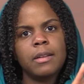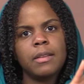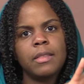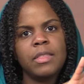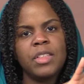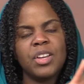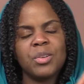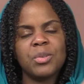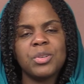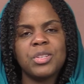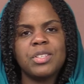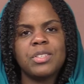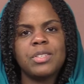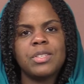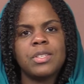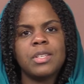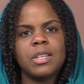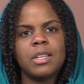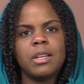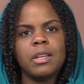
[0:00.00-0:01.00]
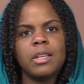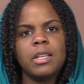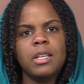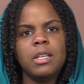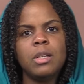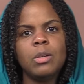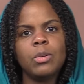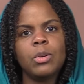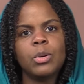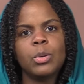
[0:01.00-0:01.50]
there is,
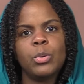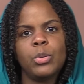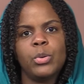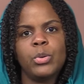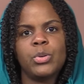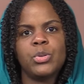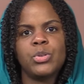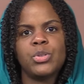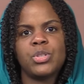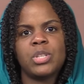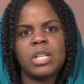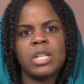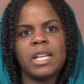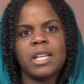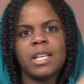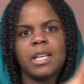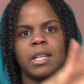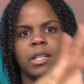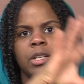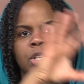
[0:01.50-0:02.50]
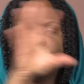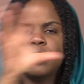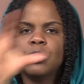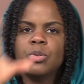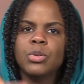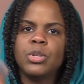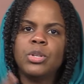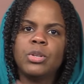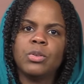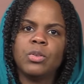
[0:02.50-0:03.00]
here occurs like an
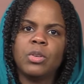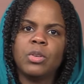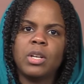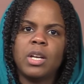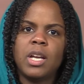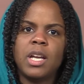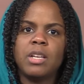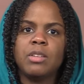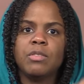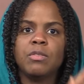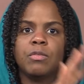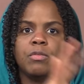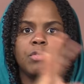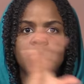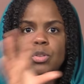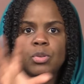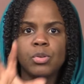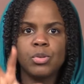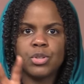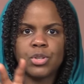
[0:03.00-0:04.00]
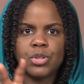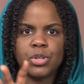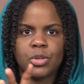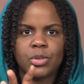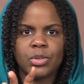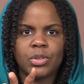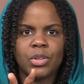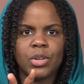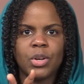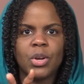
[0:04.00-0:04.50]
union, a
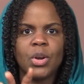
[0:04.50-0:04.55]
fusion,